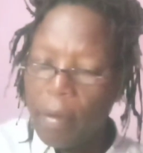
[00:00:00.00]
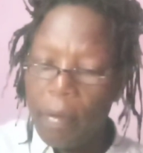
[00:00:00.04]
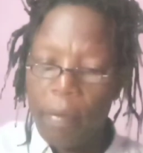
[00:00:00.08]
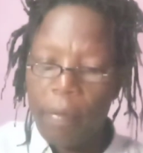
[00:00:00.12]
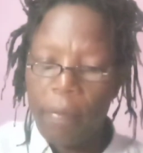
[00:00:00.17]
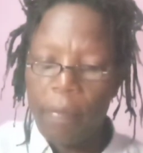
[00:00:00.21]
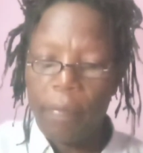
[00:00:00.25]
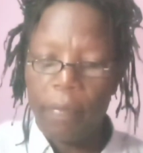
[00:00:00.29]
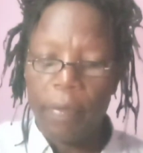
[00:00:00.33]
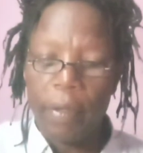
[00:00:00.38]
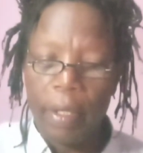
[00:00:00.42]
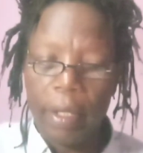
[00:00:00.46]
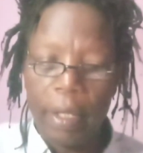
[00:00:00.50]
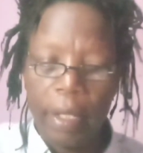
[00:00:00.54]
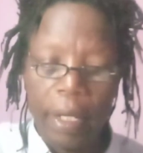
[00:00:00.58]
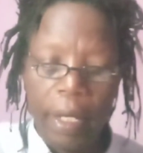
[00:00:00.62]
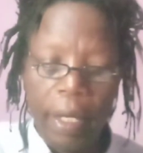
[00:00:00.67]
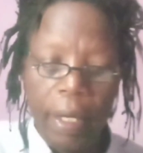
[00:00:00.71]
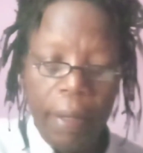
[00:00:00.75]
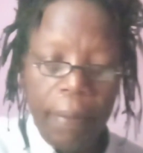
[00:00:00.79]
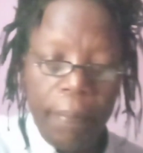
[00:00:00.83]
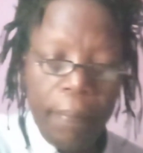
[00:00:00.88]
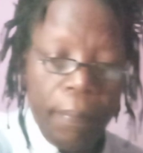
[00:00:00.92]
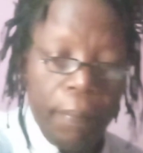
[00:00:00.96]
of the
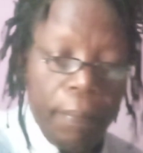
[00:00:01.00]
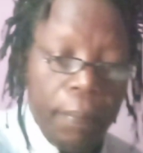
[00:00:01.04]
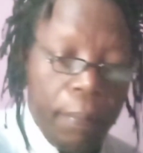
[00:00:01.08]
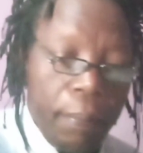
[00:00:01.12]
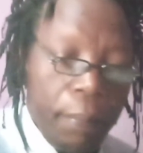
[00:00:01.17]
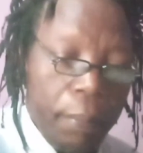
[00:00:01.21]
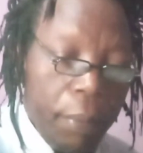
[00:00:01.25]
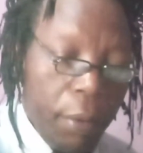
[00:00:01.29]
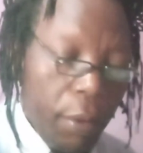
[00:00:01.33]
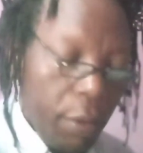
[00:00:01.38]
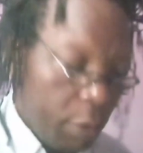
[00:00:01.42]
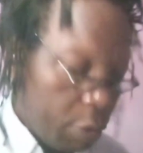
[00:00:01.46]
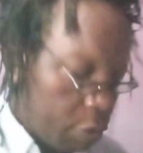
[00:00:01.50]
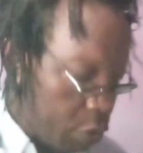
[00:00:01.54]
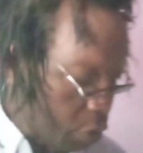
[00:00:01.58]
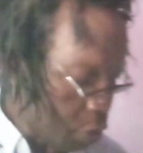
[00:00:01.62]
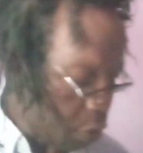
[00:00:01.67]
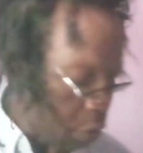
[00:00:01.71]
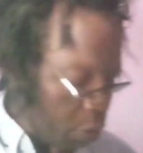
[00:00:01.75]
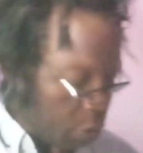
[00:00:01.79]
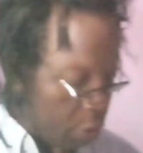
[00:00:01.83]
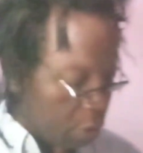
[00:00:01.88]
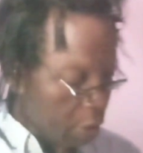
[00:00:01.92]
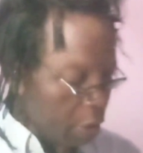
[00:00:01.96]
name
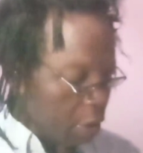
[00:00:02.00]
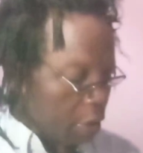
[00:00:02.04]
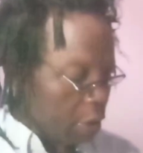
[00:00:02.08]
boson.